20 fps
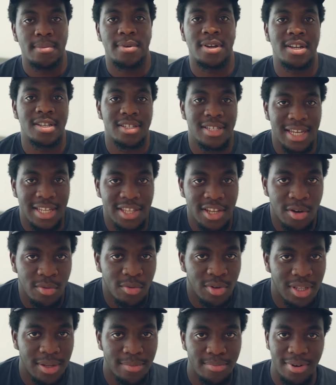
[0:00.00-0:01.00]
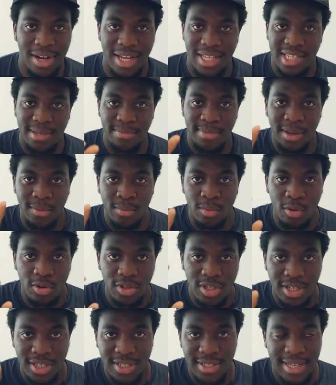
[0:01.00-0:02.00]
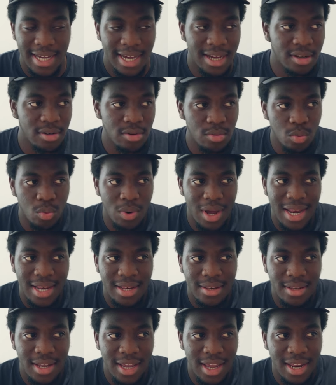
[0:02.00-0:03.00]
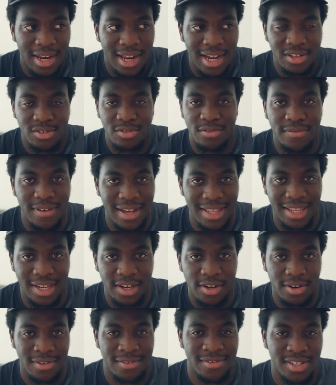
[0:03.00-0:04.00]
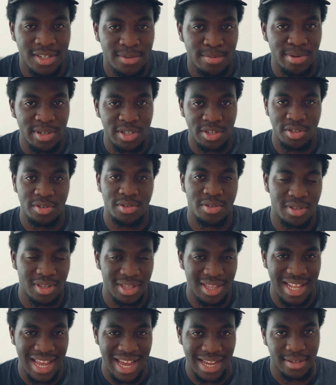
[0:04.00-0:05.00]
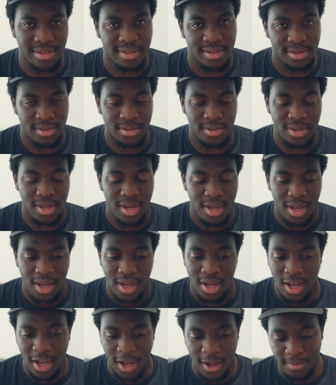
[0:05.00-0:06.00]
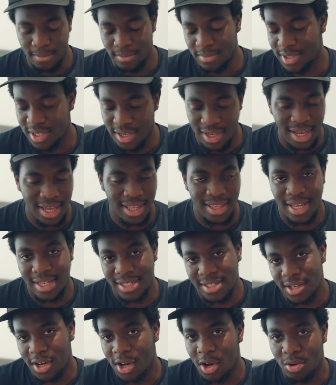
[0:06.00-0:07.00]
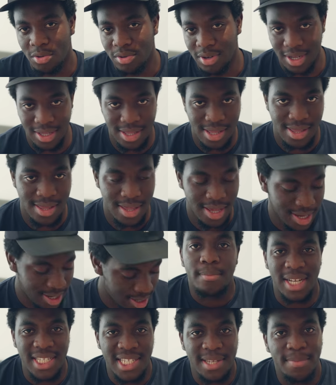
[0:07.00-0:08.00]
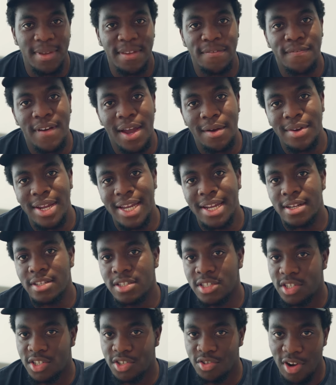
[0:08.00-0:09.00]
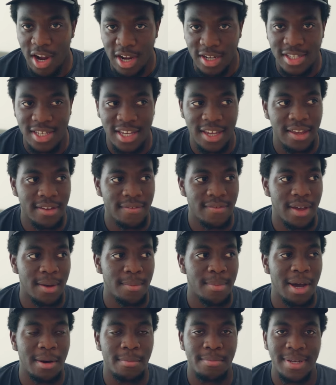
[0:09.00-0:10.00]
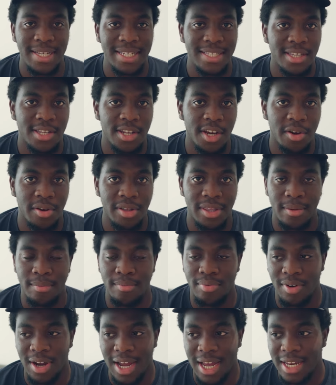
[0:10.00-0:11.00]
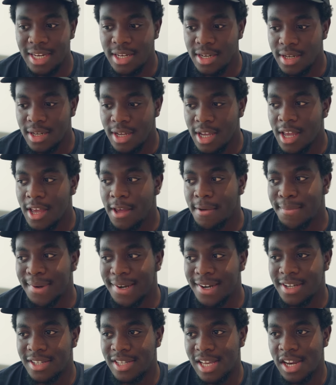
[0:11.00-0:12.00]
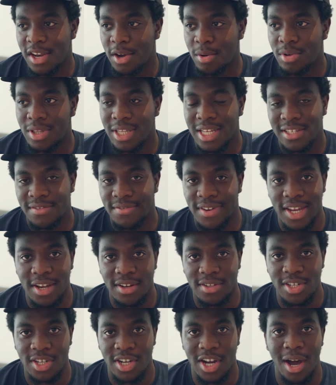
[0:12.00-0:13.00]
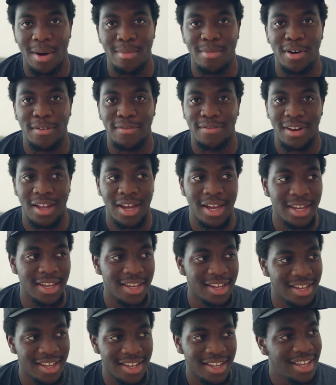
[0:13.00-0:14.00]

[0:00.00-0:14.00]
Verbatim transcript: because they don't want the brand to be watered down when in actual fact they could have just produced less. Um, so yeah, that's a whole nother thing. But to be very constructive about Peter Do and the brand, because I don't want this video to come off like